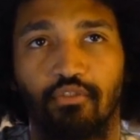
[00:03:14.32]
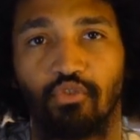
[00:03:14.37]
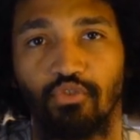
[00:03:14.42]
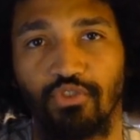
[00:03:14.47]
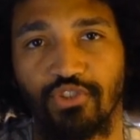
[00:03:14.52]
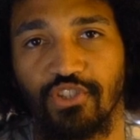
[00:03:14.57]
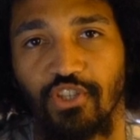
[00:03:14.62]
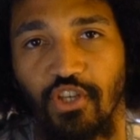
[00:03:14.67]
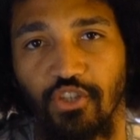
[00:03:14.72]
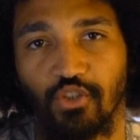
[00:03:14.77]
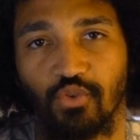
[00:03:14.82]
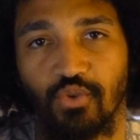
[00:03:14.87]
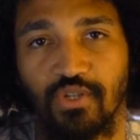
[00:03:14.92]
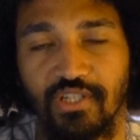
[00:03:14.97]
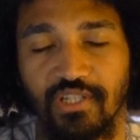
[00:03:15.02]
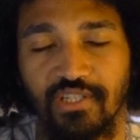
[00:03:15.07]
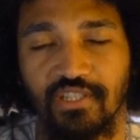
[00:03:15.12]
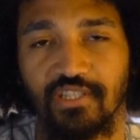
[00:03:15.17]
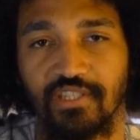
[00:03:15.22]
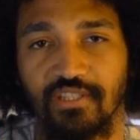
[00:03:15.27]
constant
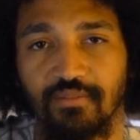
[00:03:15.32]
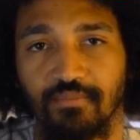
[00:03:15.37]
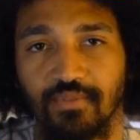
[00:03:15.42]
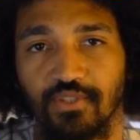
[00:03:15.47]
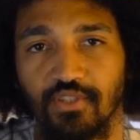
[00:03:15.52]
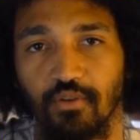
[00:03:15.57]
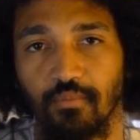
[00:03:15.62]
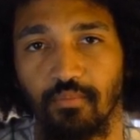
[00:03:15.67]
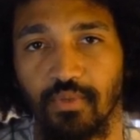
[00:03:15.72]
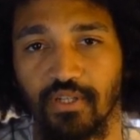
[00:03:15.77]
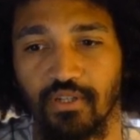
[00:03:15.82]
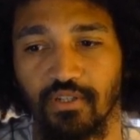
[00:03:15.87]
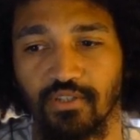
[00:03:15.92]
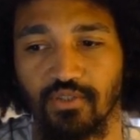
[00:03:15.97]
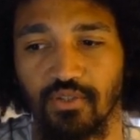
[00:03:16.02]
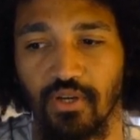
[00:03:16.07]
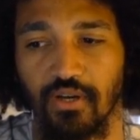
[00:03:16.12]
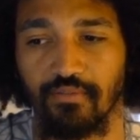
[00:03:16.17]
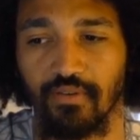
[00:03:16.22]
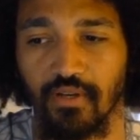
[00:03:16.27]
criticism. So
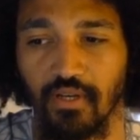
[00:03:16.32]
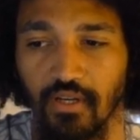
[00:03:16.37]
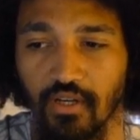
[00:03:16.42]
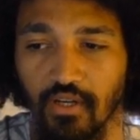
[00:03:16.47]
because you have